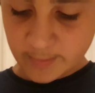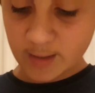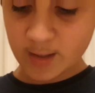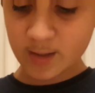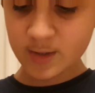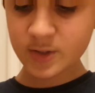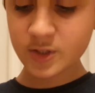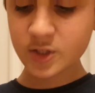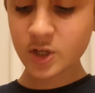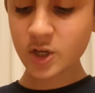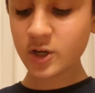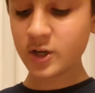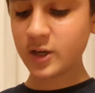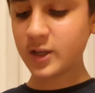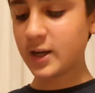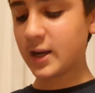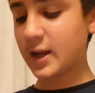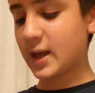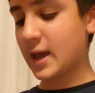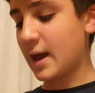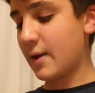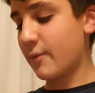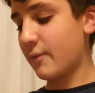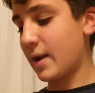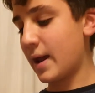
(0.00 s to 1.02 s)
Turning it
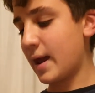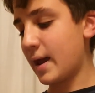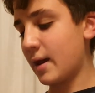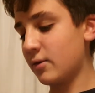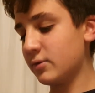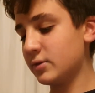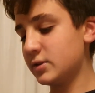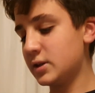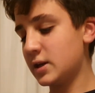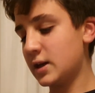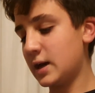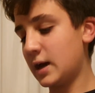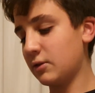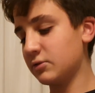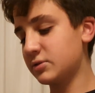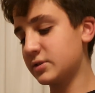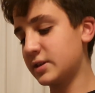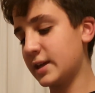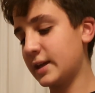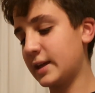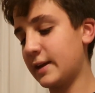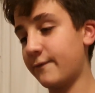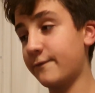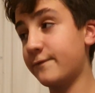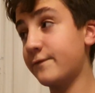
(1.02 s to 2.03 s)
around, I'll
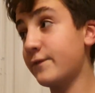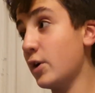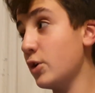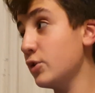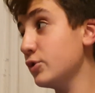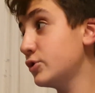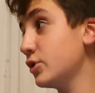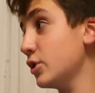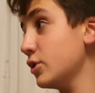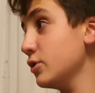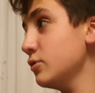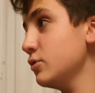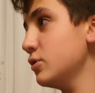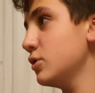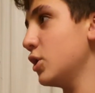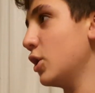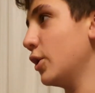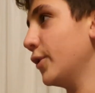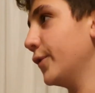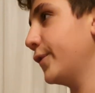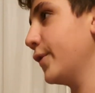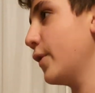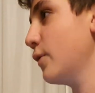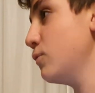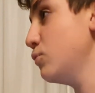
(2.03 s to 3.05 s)
take a photo
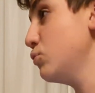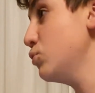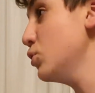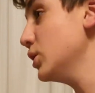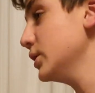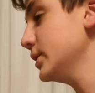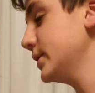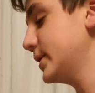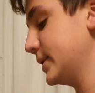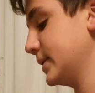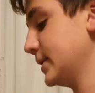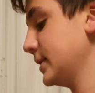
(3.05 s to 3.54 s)
of wood.